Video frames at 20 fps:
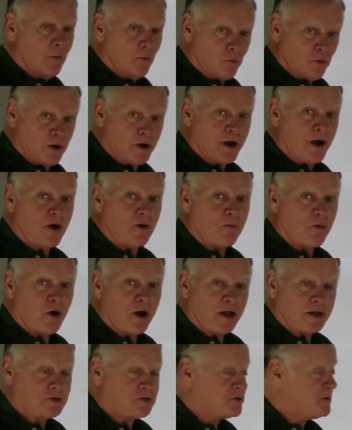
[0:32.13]
We're in air
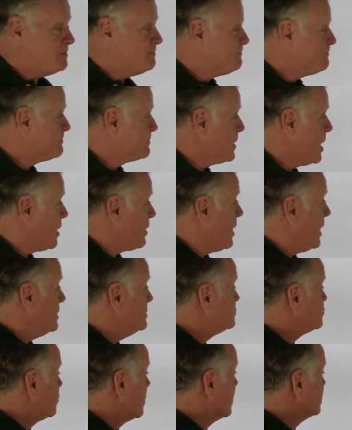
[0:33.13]
brakes. All
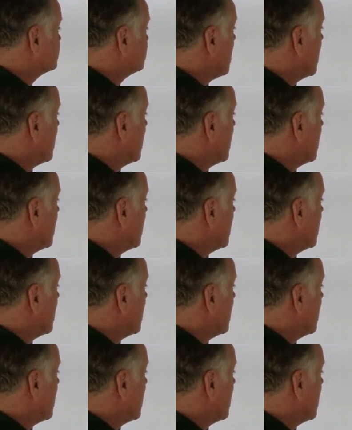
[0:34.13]
right, so let's